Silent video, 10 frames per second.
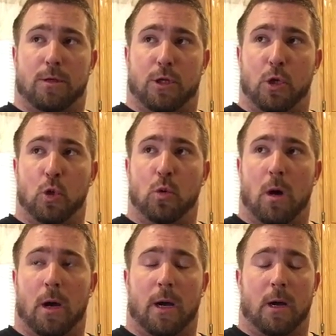to
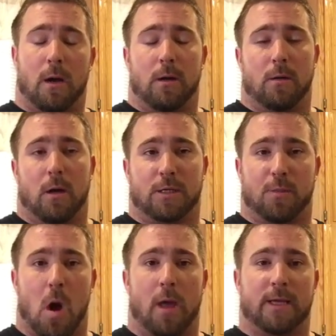a
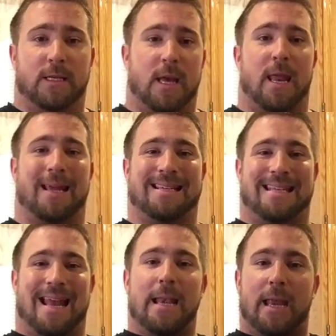small extent,
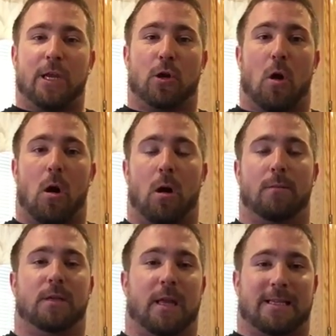extending your
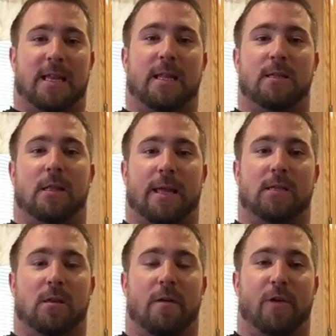arms, extending the
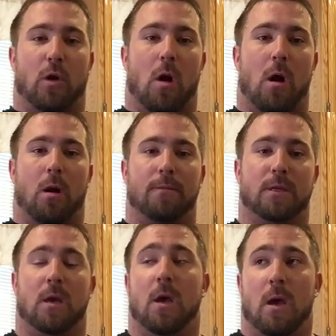length of your
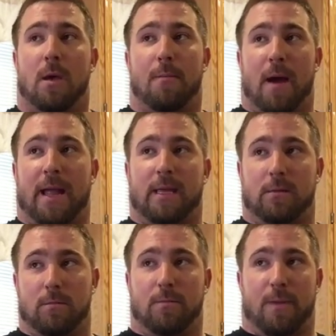arms by
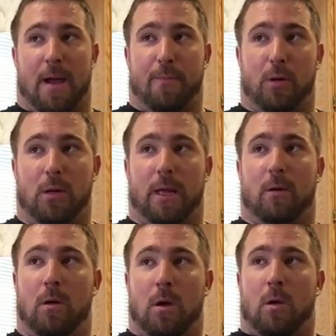
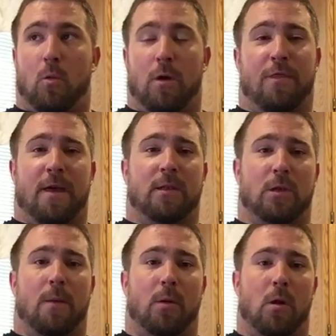pulling with that
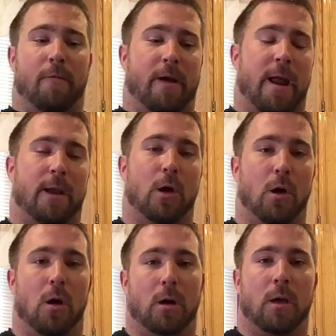double overhand
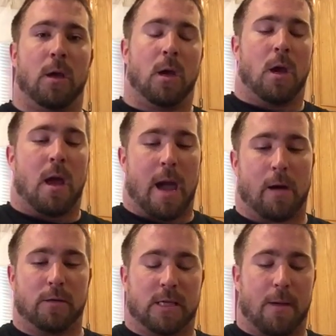hook.
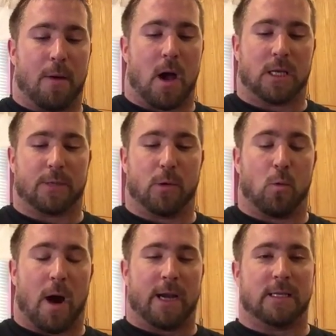How is that possible?
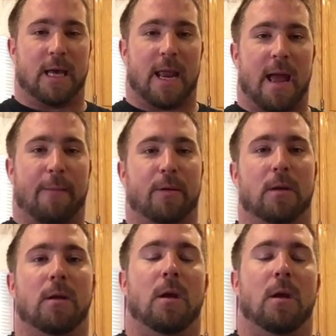Why does that happen?